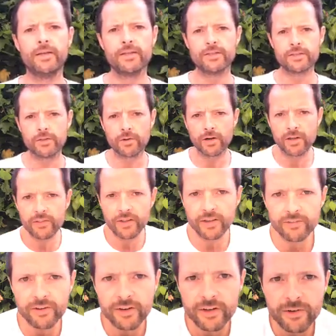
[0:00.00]
So I think I've
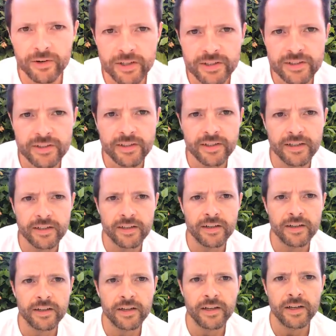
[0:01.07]
got a question here.
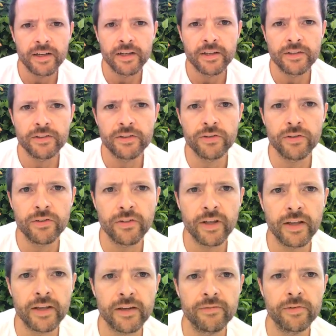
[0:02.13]
Do you
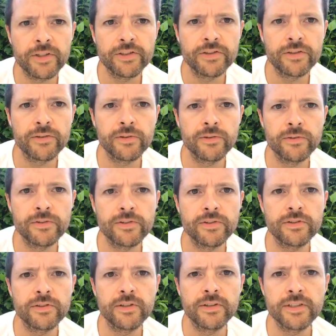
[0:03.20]
think if we chose,
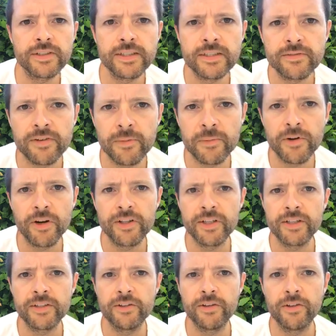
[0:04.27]
this is from Grania,
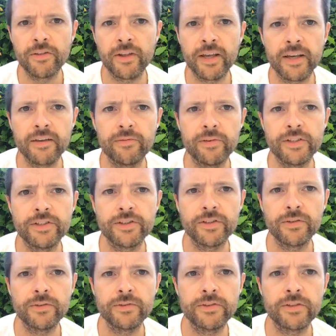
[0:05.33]
do you think if we
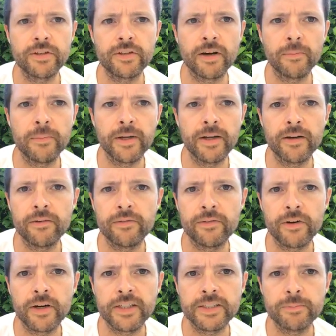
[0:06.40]
chose to come here
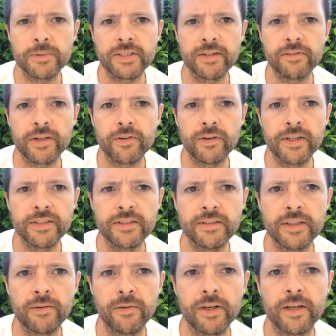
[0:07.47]
for a specific reason
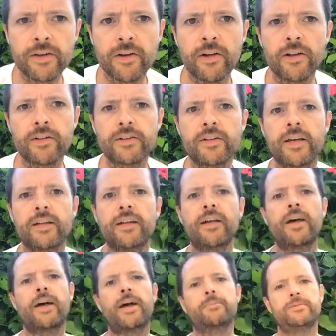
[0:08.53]
that we can alter that?
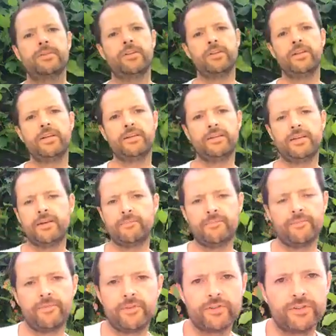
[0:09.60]
Absolutely, yeah,
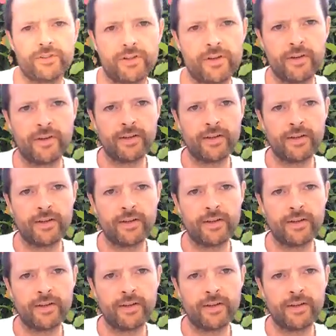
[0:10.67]
for sure.